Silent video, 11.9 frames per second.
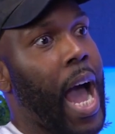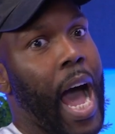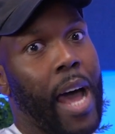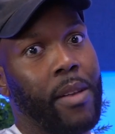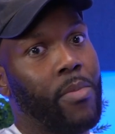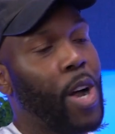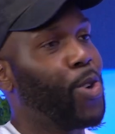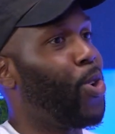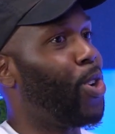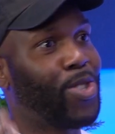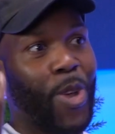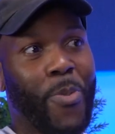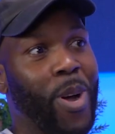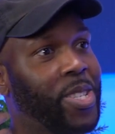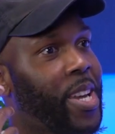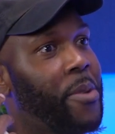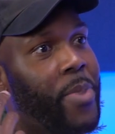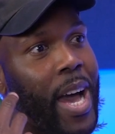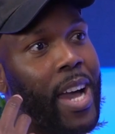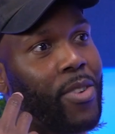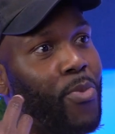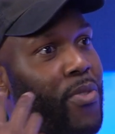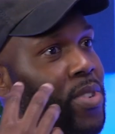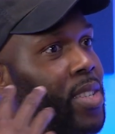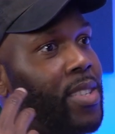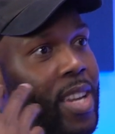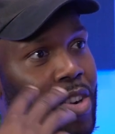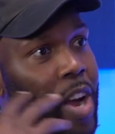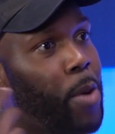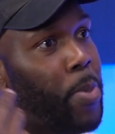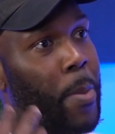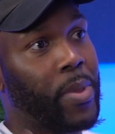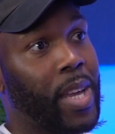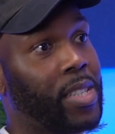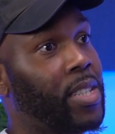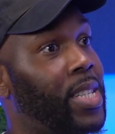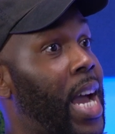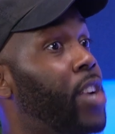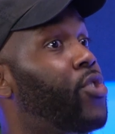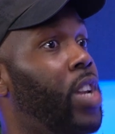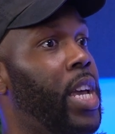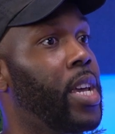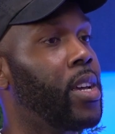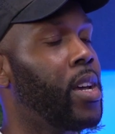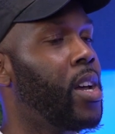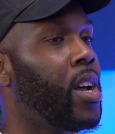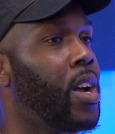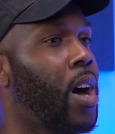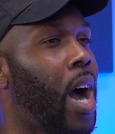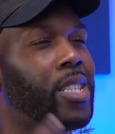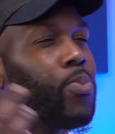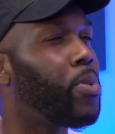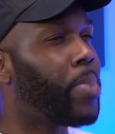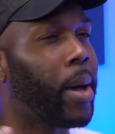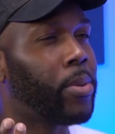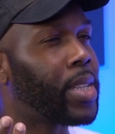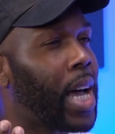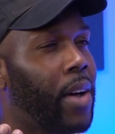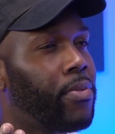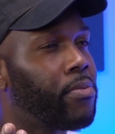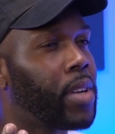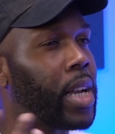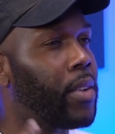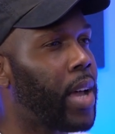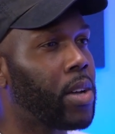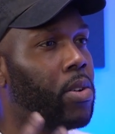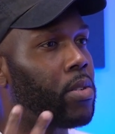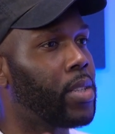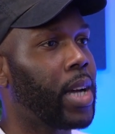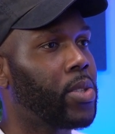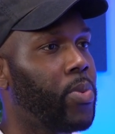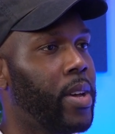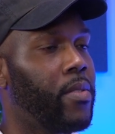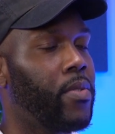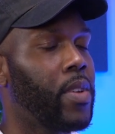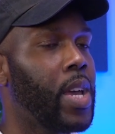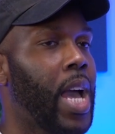And my God, so much came back with just incredible people that just naturally, I just wouldn't be able to have kind of like contact with.